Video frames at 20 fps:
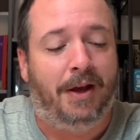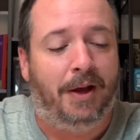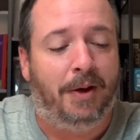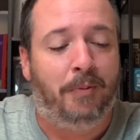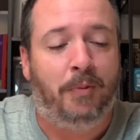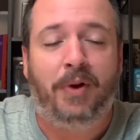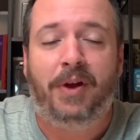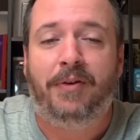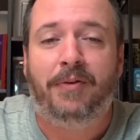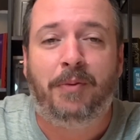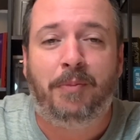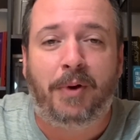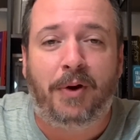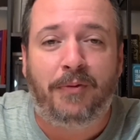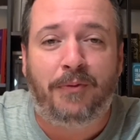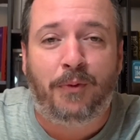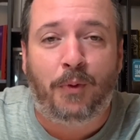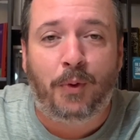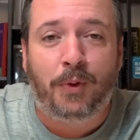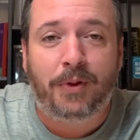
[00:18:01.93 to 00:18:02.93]
We have
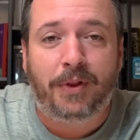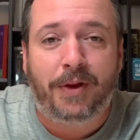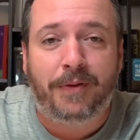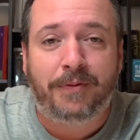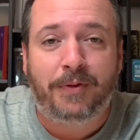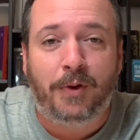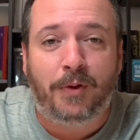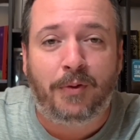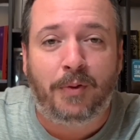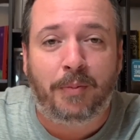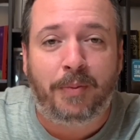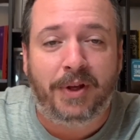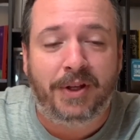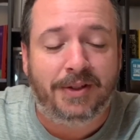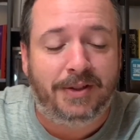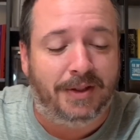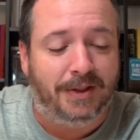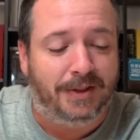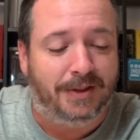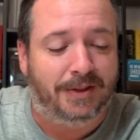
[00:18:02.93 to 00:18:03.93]
about 4 leftover
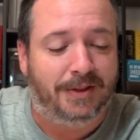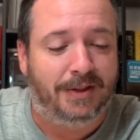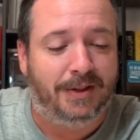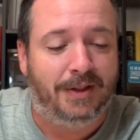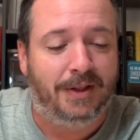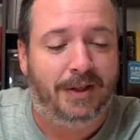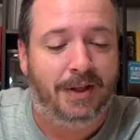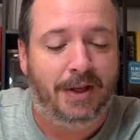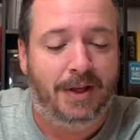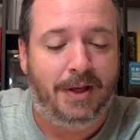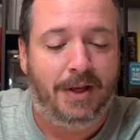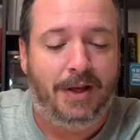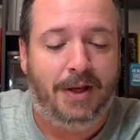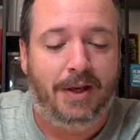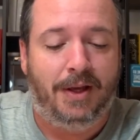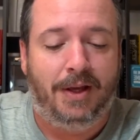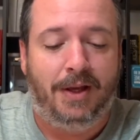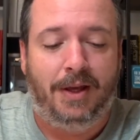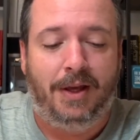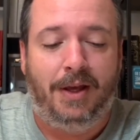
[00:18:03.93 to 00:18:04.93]
pieces.
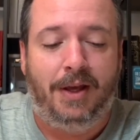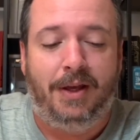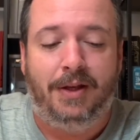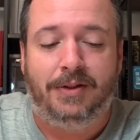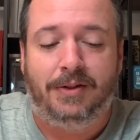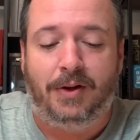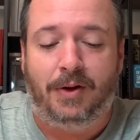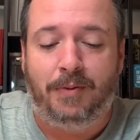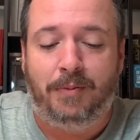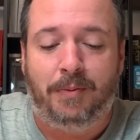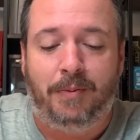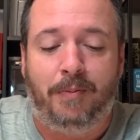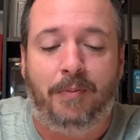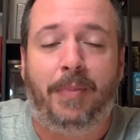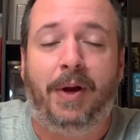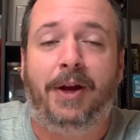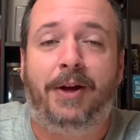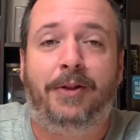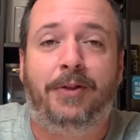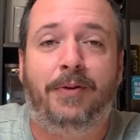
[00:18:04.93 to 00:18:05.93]
So,
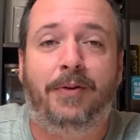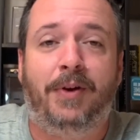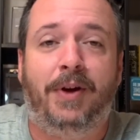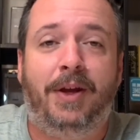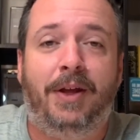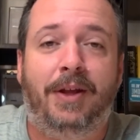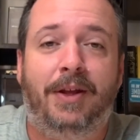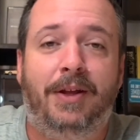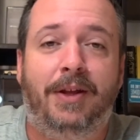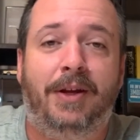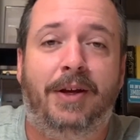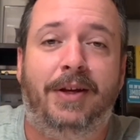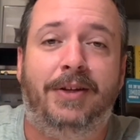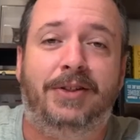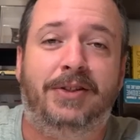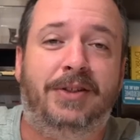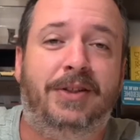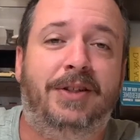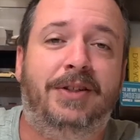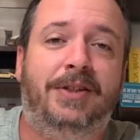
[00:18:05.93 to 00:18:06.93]
bag 3, it
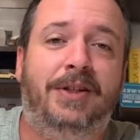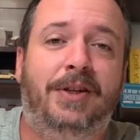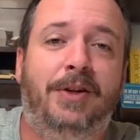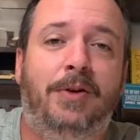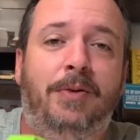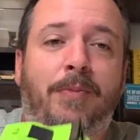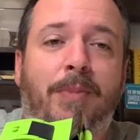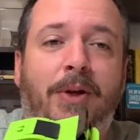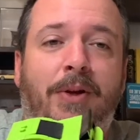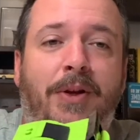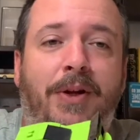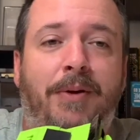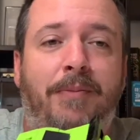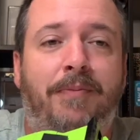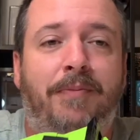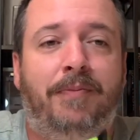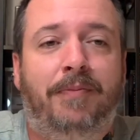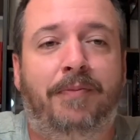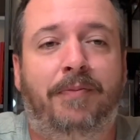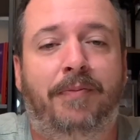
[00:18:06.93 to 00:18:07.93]
just continued
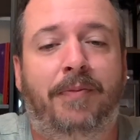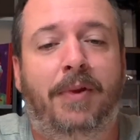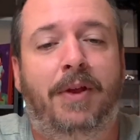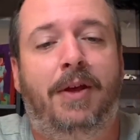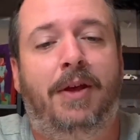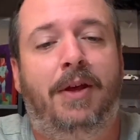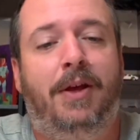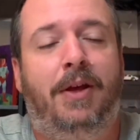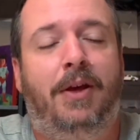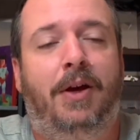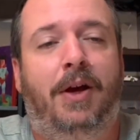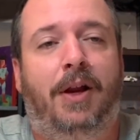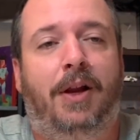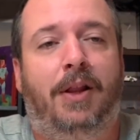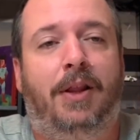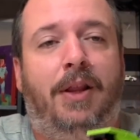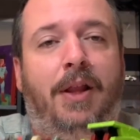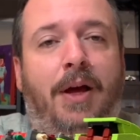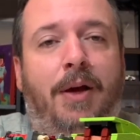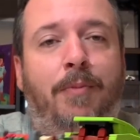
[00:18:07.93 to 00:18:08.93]
building. You got a
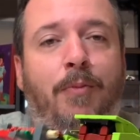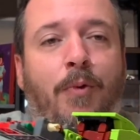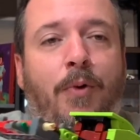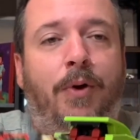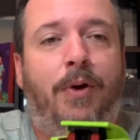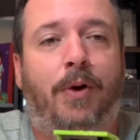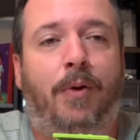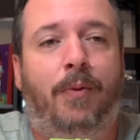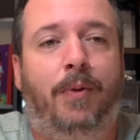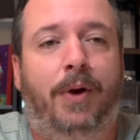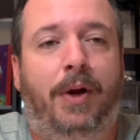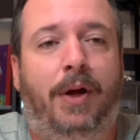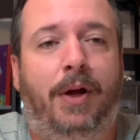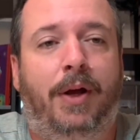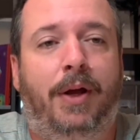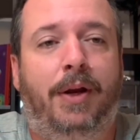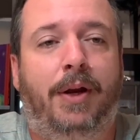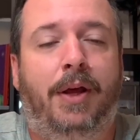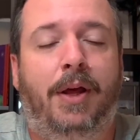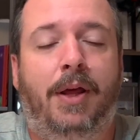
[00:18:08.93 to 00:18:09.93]
lot more going
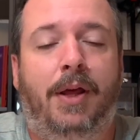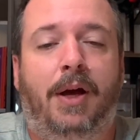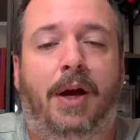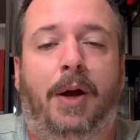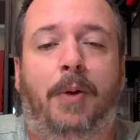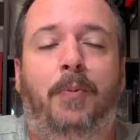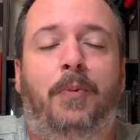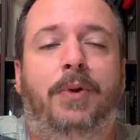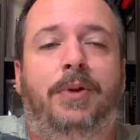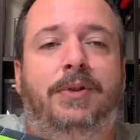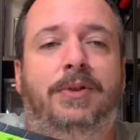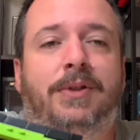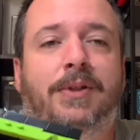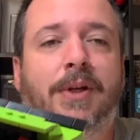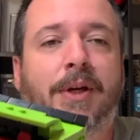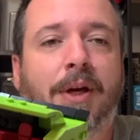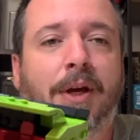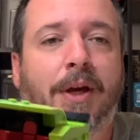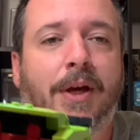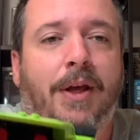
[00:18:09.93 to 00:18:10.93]
on. I will
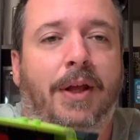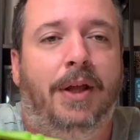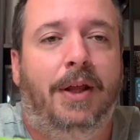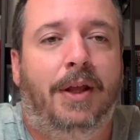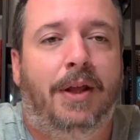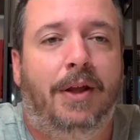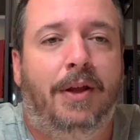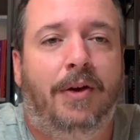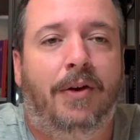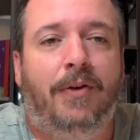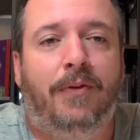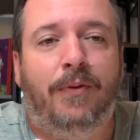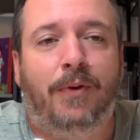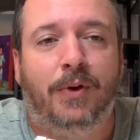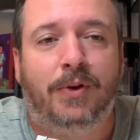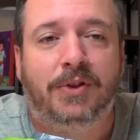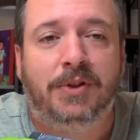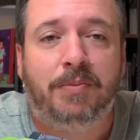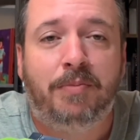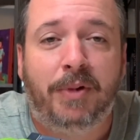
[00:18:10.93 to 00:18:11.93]
say,
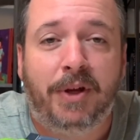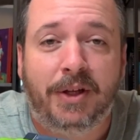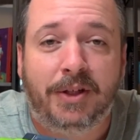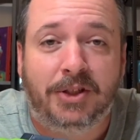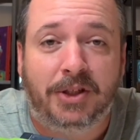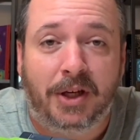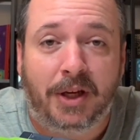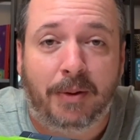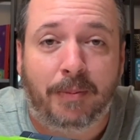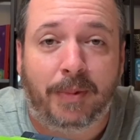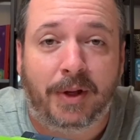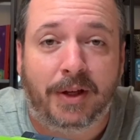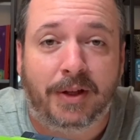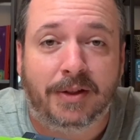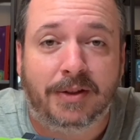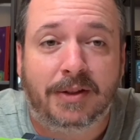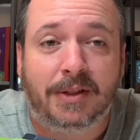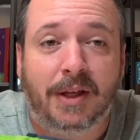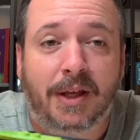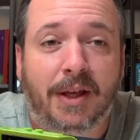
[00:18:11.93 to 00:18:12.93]
for Speed
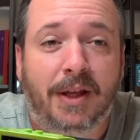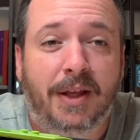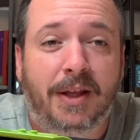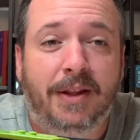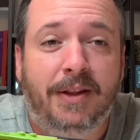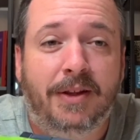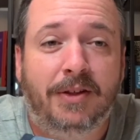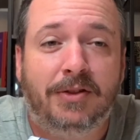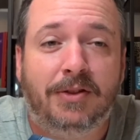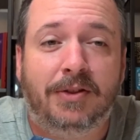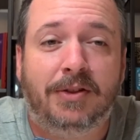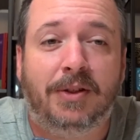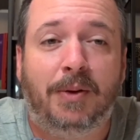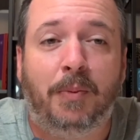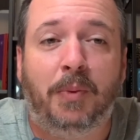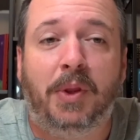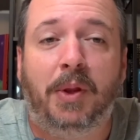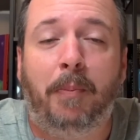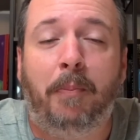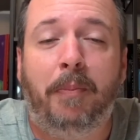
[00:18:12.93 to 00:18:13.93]
Champions, these are some
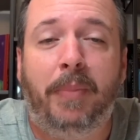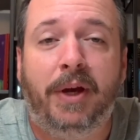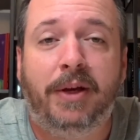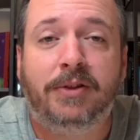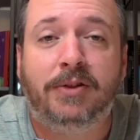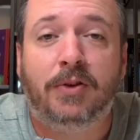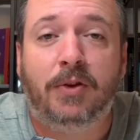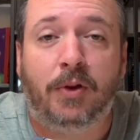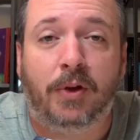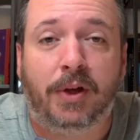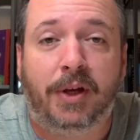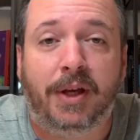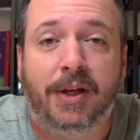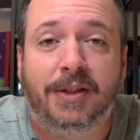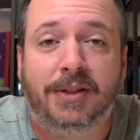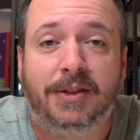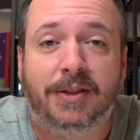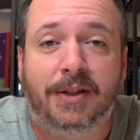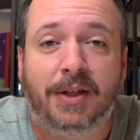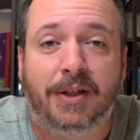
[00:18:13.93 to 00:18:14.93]
of the best looking
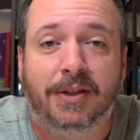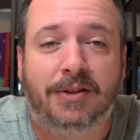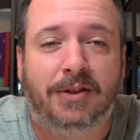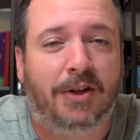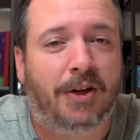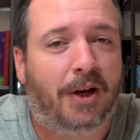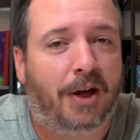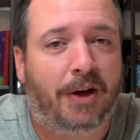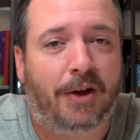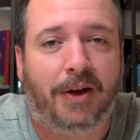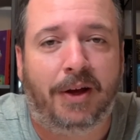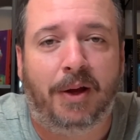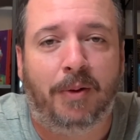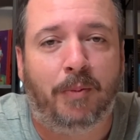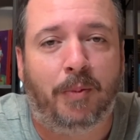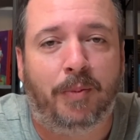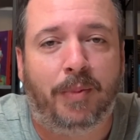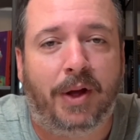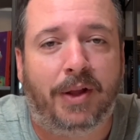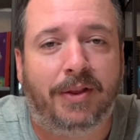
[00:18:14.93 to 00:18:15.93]
seats. You know how I
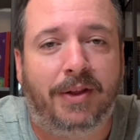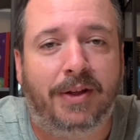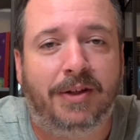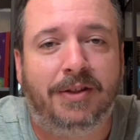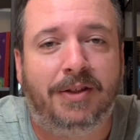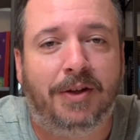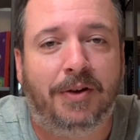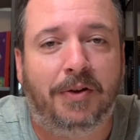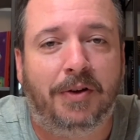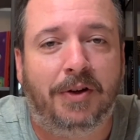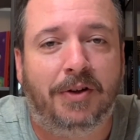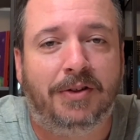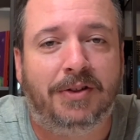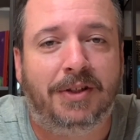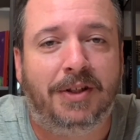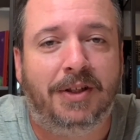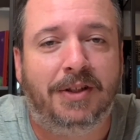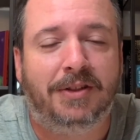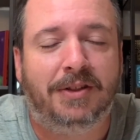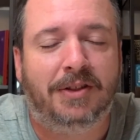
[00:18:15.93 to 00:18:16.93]
am about the interior
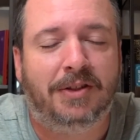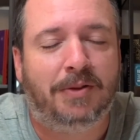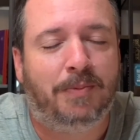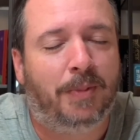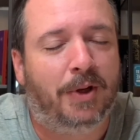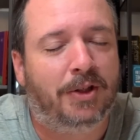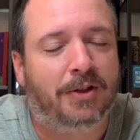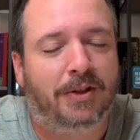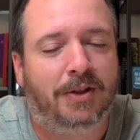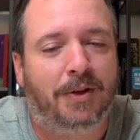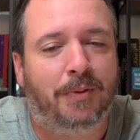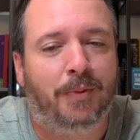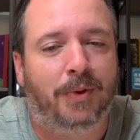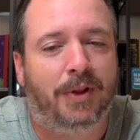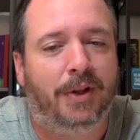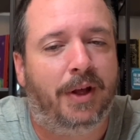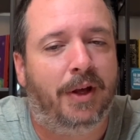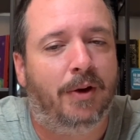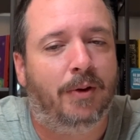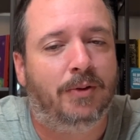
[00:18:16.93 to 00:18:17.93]
seats, especially when
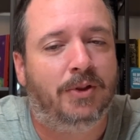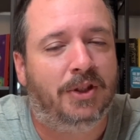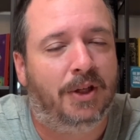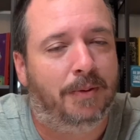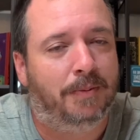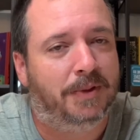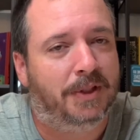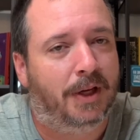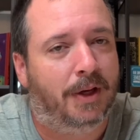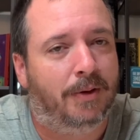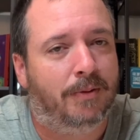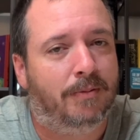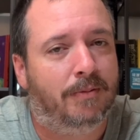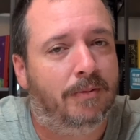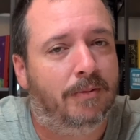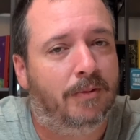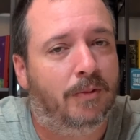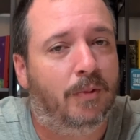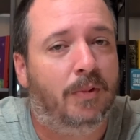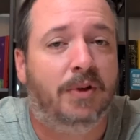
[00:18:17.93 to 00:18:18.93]
LEGO cheaps out
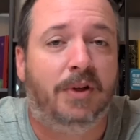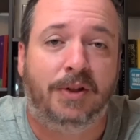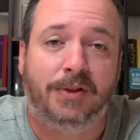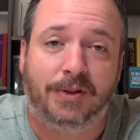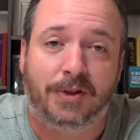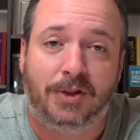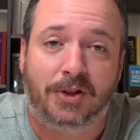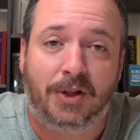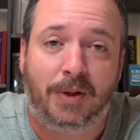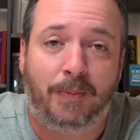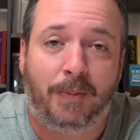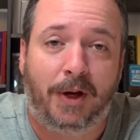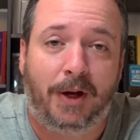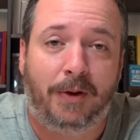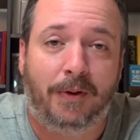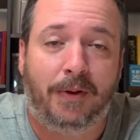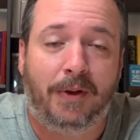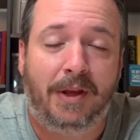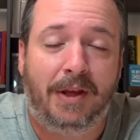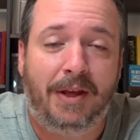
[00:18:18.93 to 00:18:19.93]
or doesn't cheap
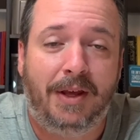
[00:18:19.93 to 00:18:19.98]
out.